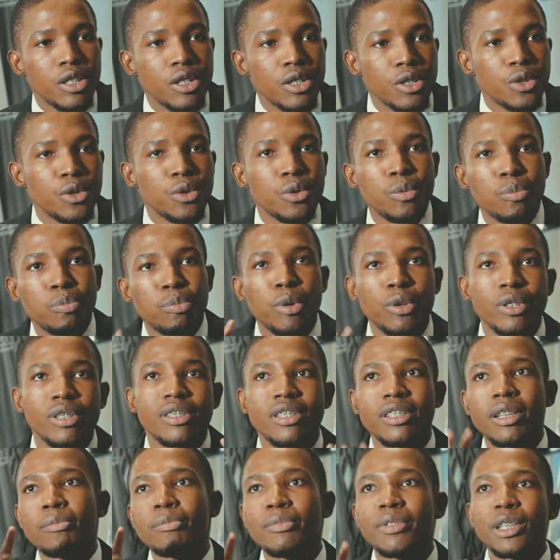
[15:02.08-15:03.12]
to put
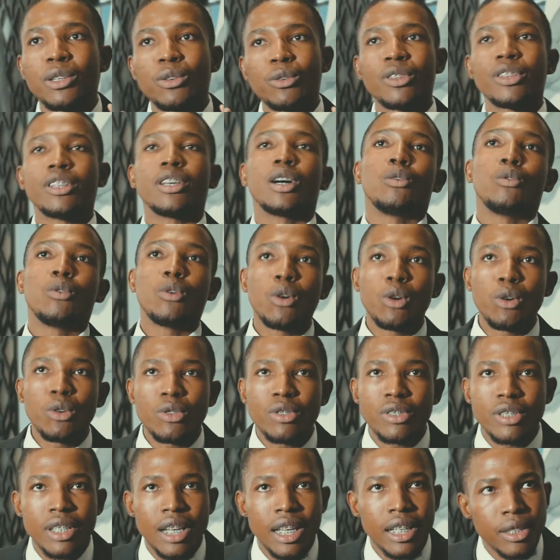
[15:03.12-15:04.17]
something on the
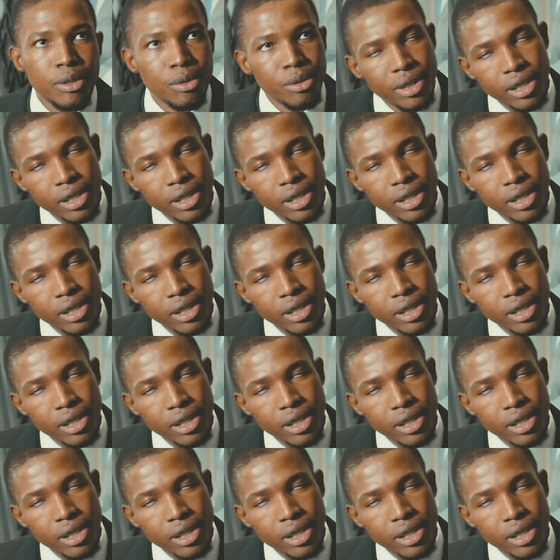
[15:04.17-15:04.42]
walls, like we're